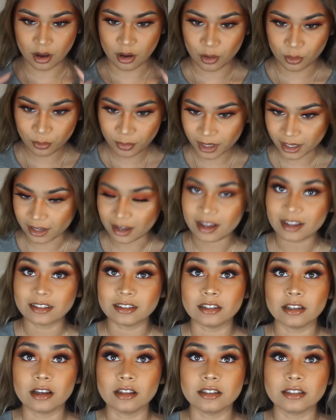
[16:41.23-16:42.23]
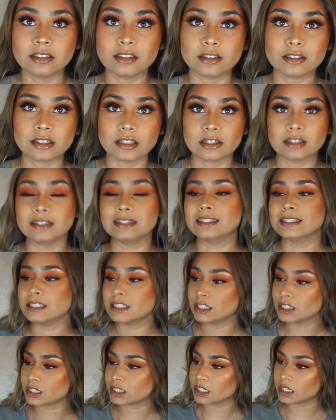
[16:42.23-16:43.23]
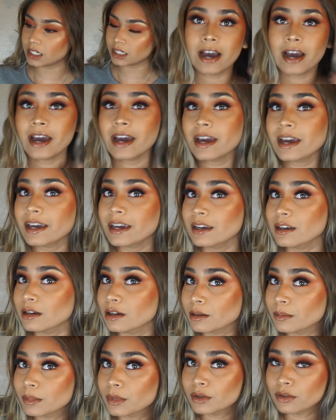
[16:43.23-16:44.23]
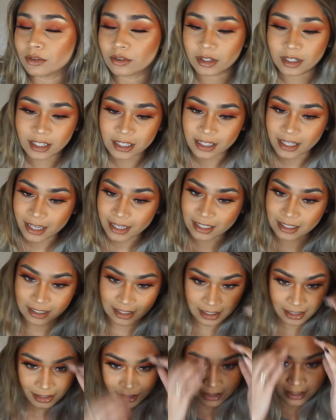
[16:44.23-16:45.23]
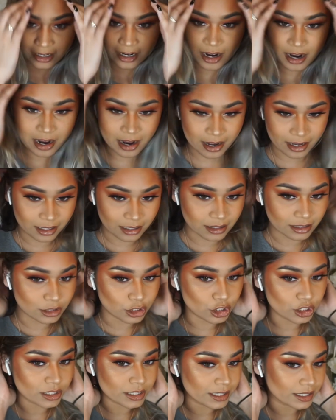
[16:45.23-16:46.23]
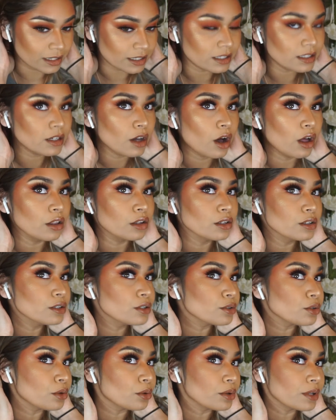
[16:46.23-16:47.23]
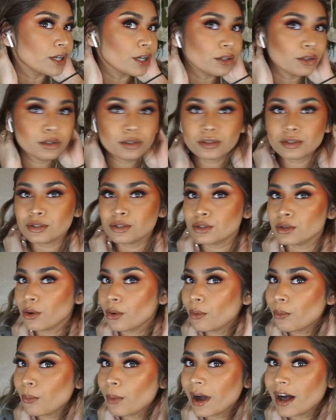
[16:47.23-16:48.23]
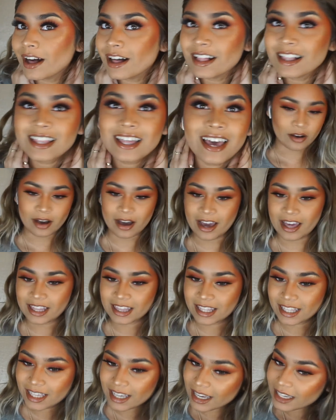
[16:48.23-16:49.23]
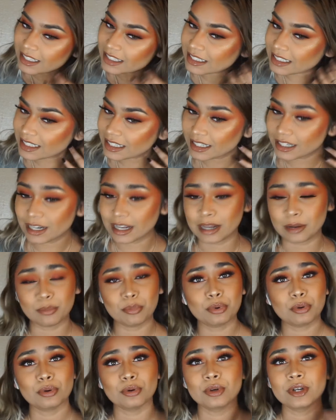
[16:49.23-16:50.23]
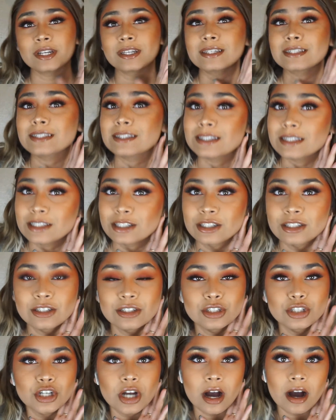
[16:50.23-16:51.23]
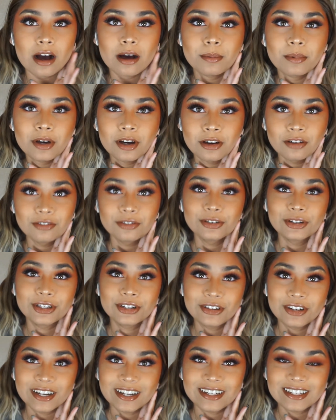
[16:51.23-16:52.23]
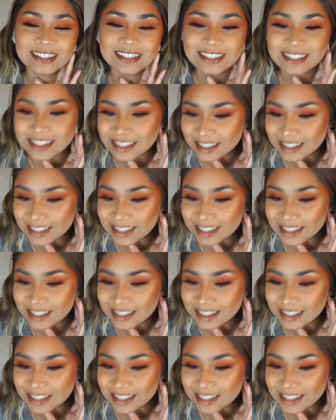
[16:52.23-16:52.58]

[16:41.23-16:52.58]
Oh my god. No, this looks good. This looks good. I am really liking it. I just like these colors go together so well. Okay, I think I did a pretty decent job of recreating this